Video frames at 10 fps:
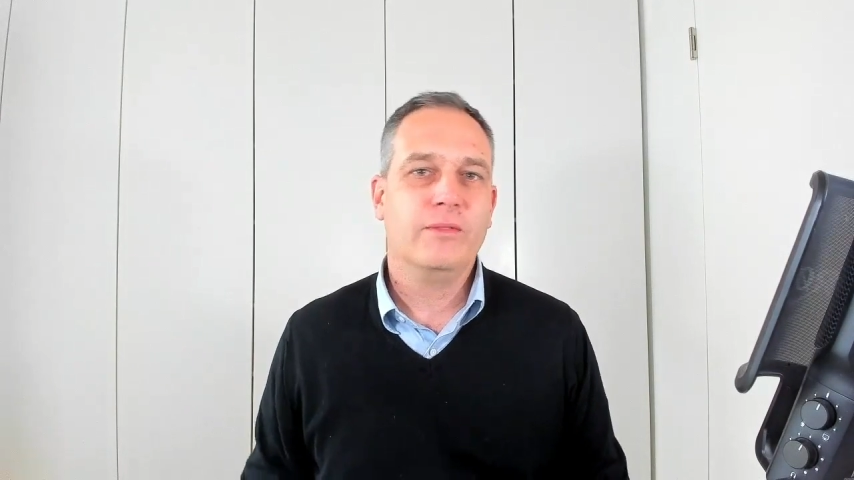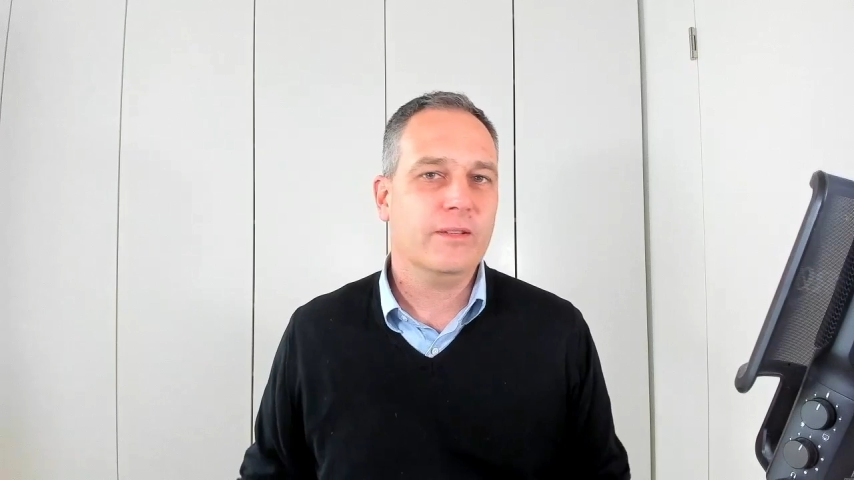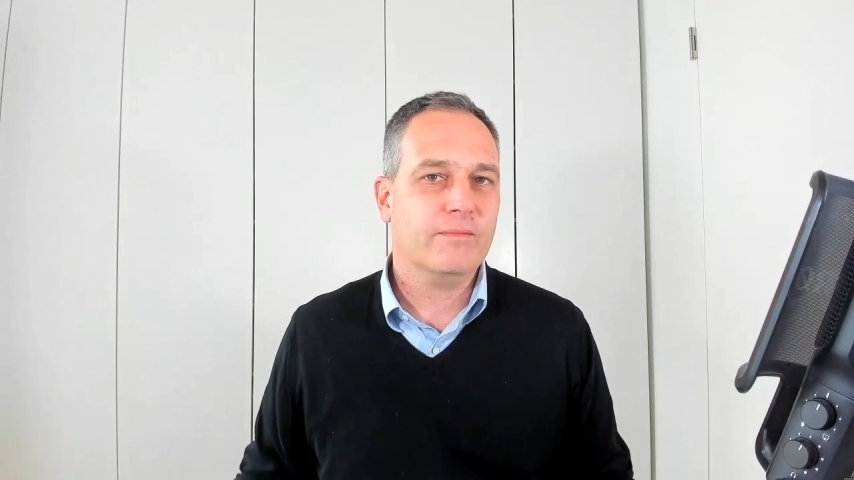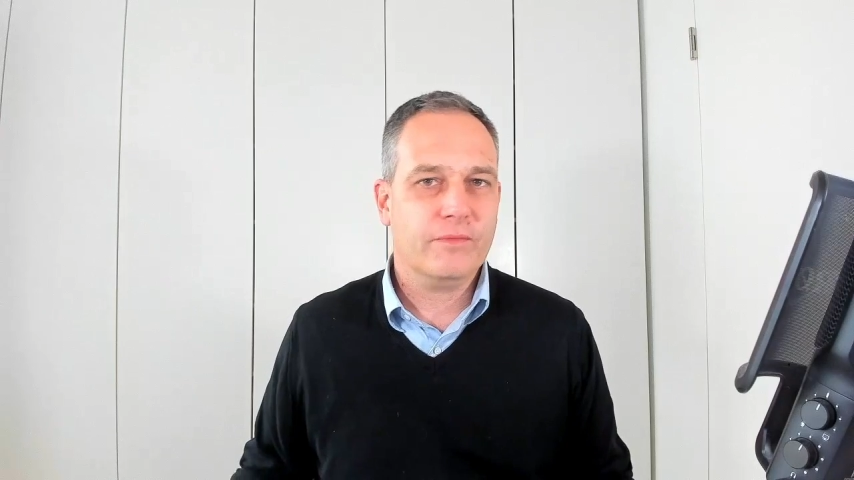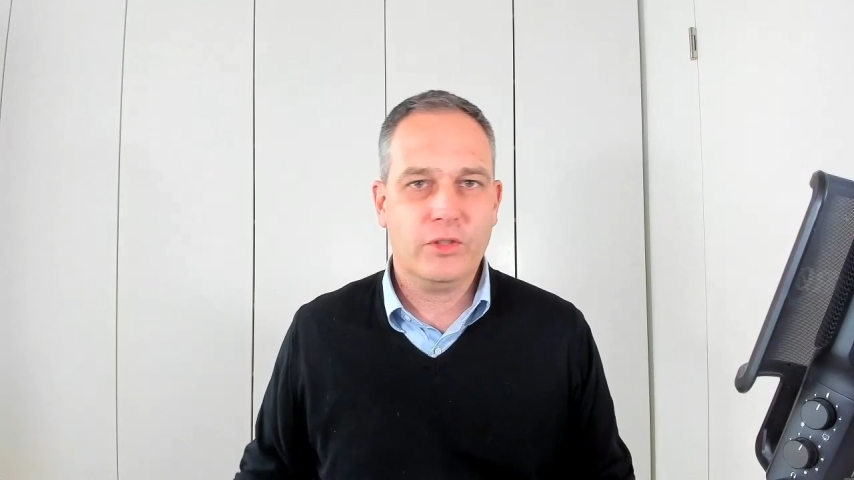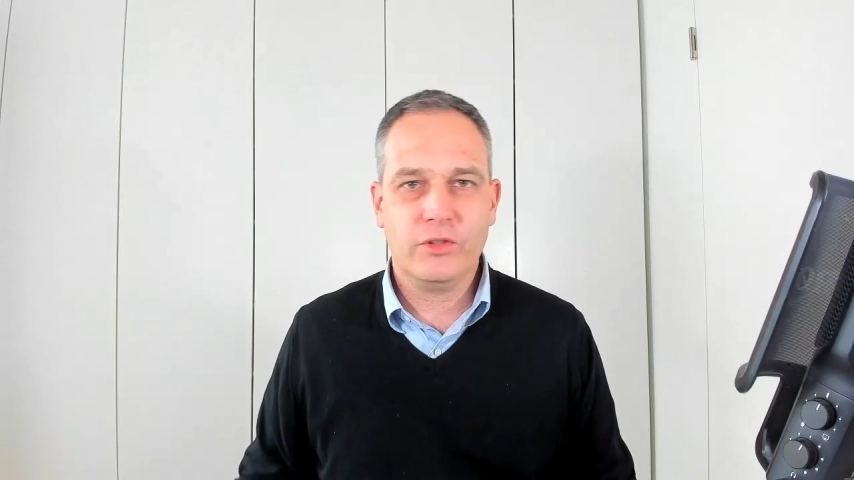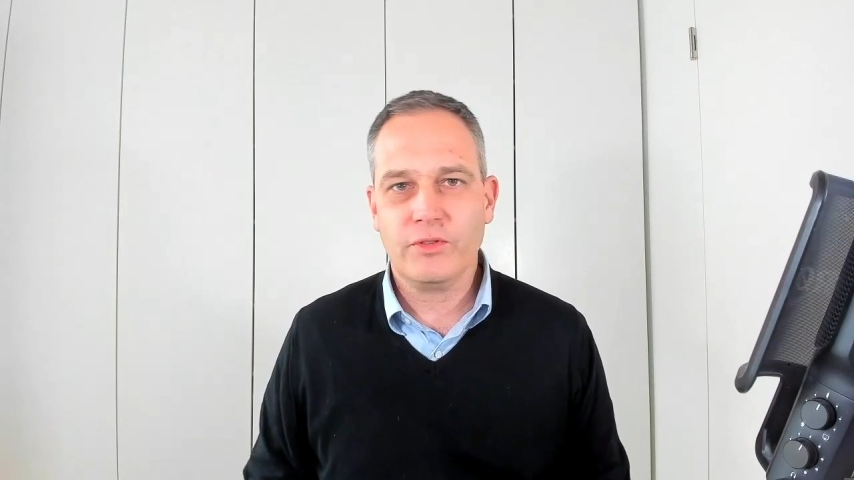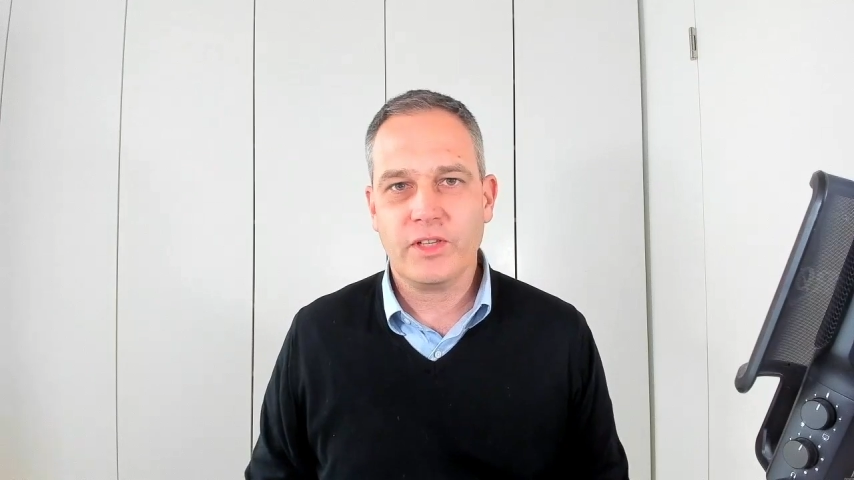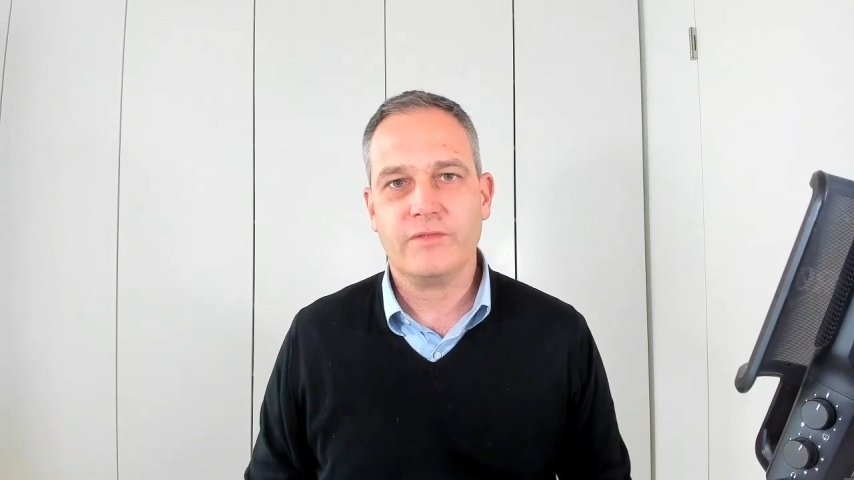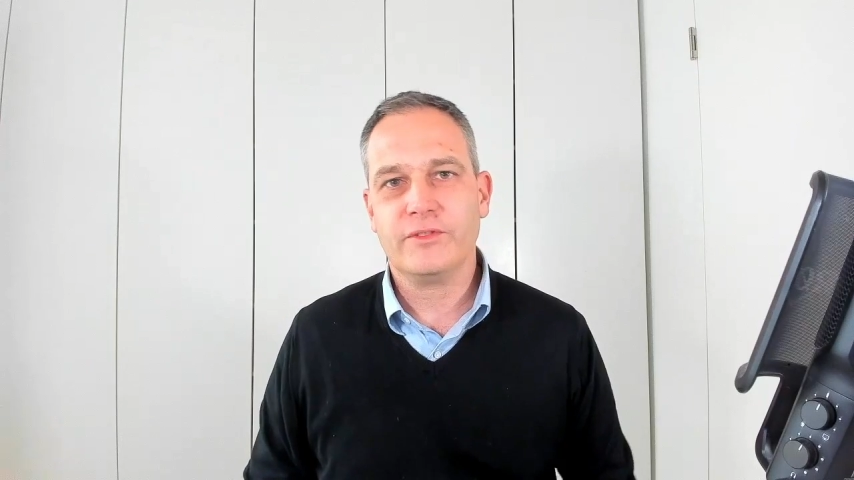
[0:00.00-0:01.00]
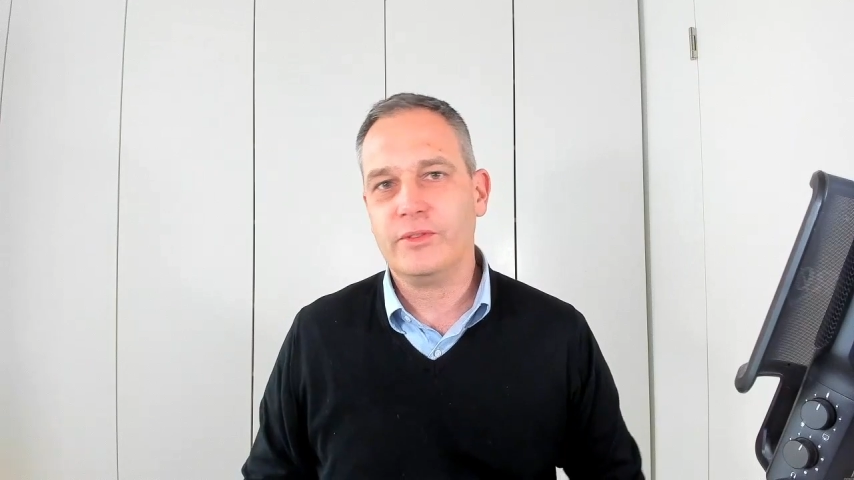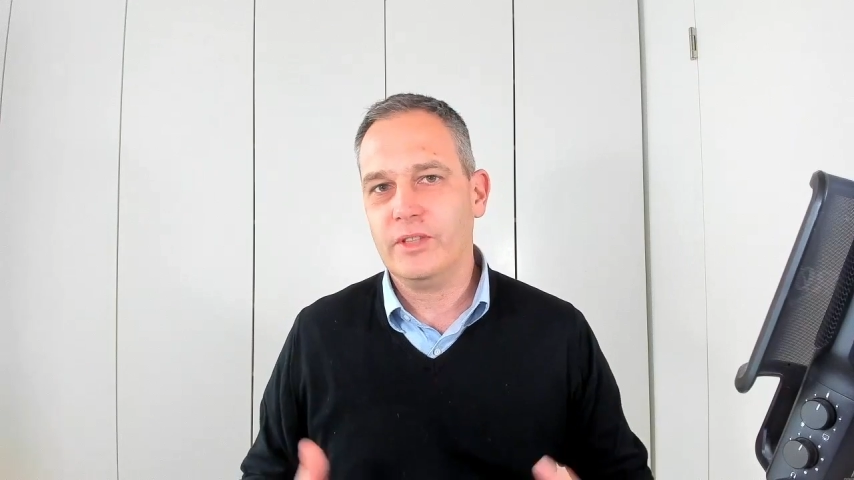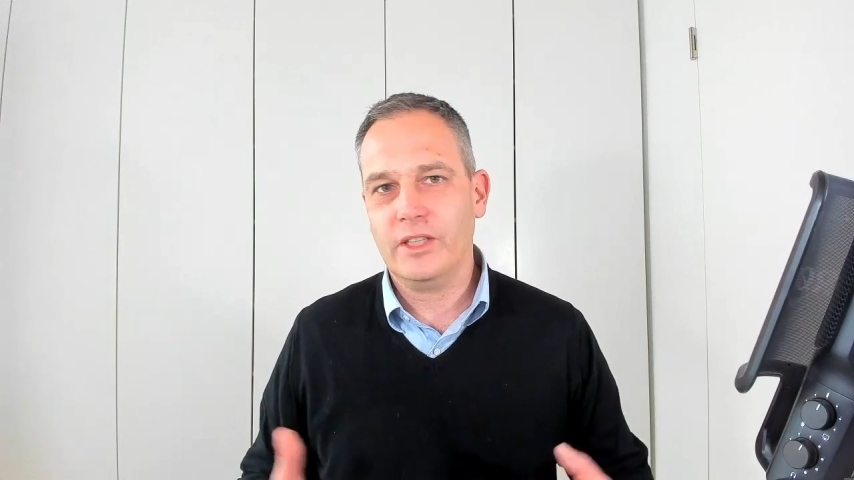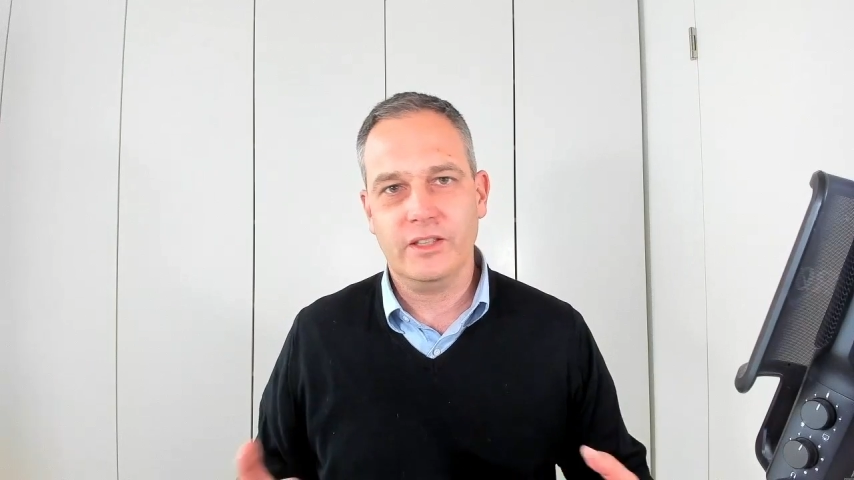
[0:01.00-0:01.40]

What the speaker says: Well, you don't have to.